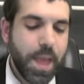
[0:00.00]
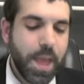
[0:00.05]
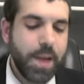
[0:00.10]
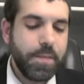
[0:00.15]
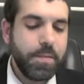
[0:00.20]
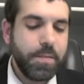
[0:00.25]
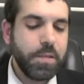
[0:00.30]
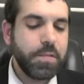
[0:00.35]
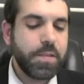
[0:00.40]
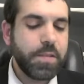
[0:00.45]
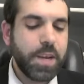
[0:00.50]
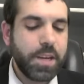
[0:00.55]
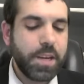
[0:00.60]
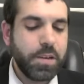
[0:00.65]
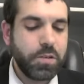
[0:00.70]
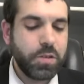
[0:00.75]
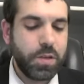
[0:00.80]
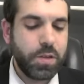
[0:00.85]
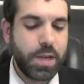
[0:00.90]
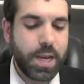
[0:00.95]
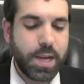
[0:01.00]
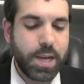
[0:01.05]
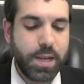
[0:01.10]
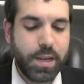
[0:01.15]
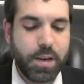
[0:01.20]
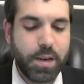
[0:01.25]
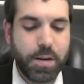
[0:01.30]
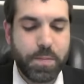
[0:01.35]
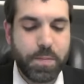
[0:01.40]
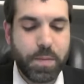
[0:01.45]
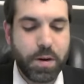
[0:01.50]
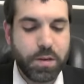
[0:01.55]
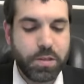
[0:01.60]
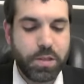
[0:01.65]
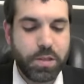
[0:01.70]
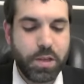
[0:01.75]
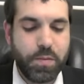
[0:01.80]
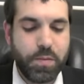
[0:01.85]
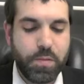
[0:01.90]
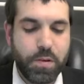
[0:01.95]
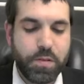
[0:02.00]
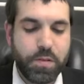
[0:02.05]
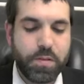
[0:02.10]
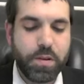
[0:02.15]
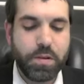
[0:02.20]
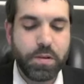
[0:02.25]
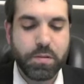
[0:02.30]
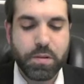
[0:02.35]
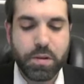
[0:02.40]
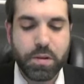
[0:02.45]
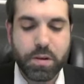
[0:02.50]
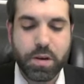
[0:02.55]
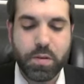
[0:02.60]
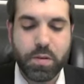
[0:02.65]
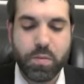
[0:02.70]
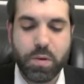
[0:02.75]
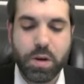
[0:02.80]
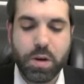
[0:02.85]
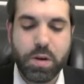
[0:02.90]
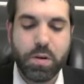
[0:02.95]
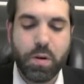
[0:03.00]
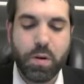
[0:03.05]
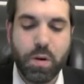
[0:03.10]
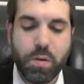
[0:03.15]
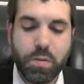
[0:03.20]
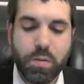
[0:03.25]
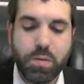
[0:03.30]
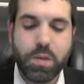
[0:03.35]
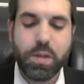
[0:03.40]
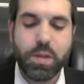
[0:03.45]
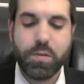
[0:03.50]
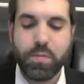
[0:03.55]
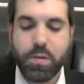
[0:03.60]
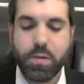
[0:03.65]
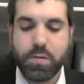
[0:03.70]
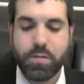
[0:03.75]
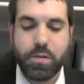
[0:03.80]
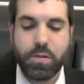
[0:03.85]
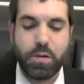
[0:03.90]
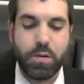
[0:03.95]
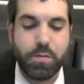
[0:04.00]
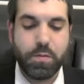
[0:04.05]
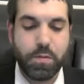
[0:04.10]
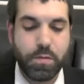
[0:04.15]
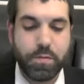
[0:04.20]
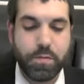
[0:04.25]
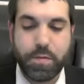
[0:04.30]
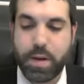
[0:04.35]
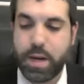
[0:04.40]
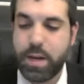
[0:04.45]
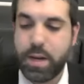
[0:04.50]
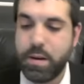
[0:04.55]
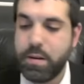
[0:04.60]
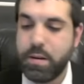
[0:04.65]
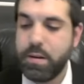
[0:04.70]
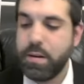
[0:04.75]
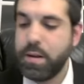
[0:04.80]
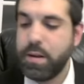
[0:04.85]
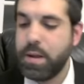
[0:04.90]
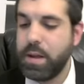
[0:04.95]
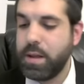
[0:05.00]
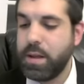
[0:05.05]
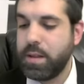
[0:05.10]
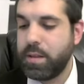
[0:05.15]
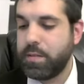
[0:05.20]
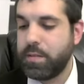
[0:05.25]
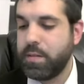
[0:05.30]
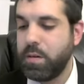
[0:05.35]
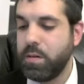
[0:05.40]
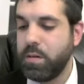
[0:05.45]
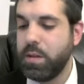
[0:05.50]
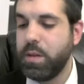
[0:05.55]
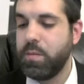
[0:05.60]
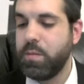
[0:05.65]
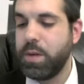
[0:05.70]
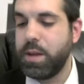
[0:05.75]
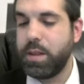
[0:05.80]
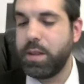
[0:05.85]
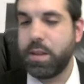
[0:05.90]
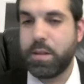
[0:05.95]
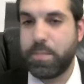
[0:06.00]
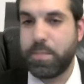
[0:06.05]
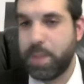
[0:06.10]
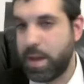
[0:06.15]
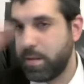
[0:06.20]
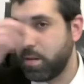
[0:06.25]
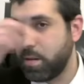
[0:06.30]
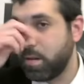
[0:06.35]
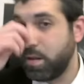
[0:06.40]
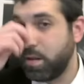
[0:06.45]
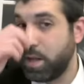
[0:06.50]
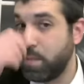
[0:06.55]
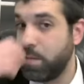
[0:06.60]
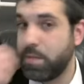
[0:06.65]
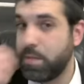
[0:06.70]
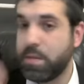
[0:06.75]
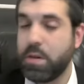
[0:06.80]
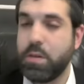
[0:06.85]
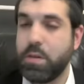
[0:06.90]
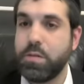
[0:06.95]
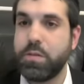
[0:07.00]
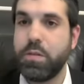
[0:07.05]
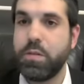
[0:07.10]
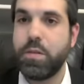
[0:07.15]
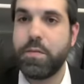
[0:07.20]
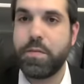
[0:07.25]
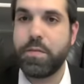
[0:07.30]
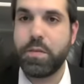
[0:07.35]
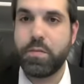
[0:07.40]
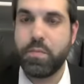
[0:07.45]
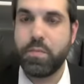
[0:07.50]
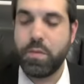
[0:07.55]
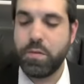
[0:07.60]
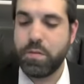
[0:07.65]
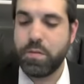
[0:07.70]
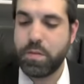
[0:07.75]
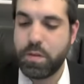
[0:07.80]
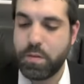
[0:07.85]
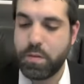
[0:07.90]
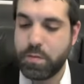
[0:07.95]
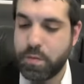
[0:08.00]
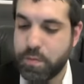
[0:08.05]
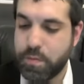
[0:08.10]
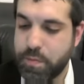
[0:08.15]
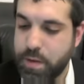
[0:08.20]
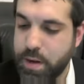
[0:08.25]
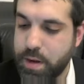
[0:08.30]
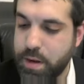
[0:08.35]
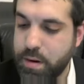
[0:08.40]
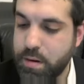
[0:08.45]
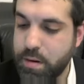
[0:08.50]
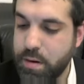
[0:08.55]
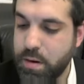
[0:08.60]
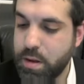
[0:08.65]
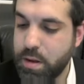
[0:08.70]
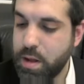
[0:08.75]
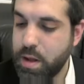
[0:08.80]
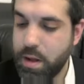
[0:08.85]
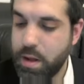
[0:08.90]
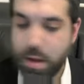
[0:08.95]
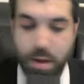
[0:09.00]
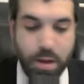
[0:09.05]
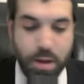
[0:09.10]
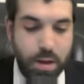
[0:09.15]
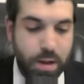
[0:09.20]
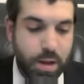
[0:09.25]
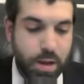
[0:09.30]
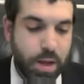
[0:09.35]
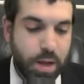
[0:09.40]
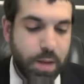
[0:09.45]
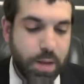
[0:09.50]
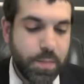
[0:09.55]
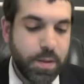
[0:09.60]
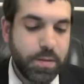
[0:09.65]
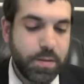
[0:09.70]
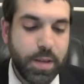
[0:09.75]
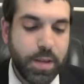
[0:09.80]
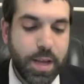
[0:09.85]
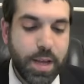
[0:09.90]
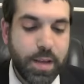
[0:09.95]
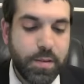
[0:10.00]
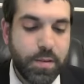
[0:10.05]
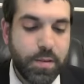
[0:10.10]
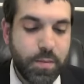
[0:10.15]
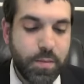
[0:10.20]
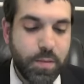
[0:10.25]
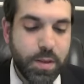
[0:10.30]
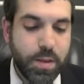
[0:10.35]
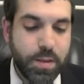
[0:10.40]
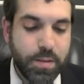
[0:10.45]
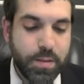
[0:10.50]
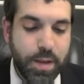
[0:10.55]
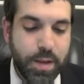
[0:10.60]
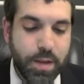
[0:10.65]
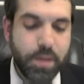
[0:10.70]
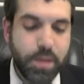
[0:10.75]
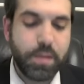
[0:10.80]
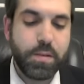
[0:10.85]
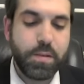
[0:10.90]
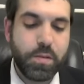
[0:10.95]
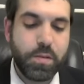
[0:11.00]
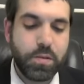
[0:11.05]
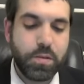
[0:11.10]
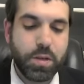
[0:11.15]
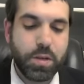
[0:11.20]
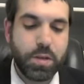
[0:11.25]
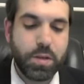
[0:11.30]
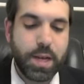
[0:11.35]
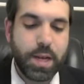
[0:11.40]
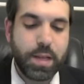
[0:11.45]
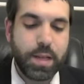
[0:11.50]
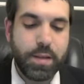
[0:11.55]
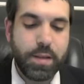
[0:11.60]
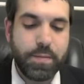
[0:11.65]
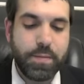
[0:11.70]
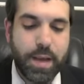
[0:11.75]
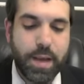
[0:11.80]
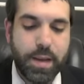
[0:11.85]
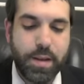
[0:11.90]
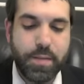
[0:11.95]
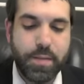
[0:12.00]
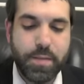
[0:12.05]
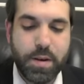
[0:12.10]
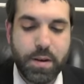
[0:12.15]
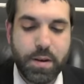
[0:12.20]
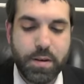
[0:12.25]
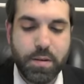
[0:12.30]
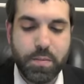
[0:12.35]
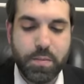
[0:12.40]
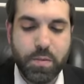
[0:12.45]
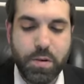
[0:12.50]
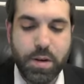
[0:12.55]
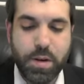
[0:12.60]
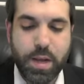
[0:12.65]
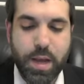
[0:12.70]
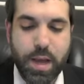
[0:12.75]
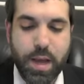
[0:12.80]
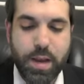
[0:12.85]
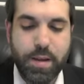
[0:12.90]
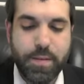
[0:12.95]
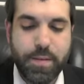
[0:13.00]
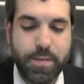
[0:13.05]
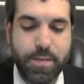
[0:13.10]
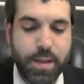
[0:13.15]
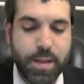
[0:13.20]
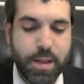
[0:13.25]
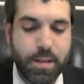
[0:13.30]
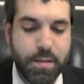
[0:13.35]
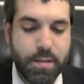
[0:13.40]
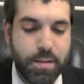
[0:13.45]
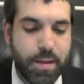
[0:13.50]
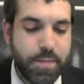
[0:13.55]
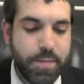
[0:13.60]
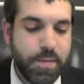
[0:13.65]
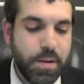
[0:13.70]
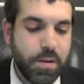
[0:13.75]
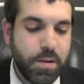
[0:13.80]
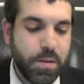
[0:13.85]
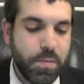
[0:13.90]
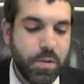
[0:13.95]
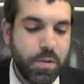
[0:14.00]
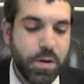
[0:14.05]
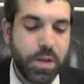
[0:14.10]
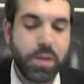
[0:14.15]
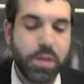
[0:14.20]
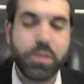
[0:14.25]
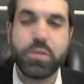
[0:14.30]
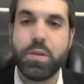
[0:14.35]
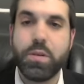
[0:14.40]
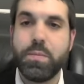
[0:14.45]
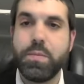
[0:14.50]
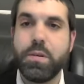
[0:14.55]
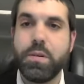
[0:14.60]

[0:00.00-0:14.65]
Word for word: And in verse 9, you shall not eat it partially roasted or cooked in water, only roasted over fire that's the only way that the Lamb is kosher, if it's roasted over fire. Um, its legs with its innards, you shall not leave any of it until morning. Any of it that is left until morning, you shall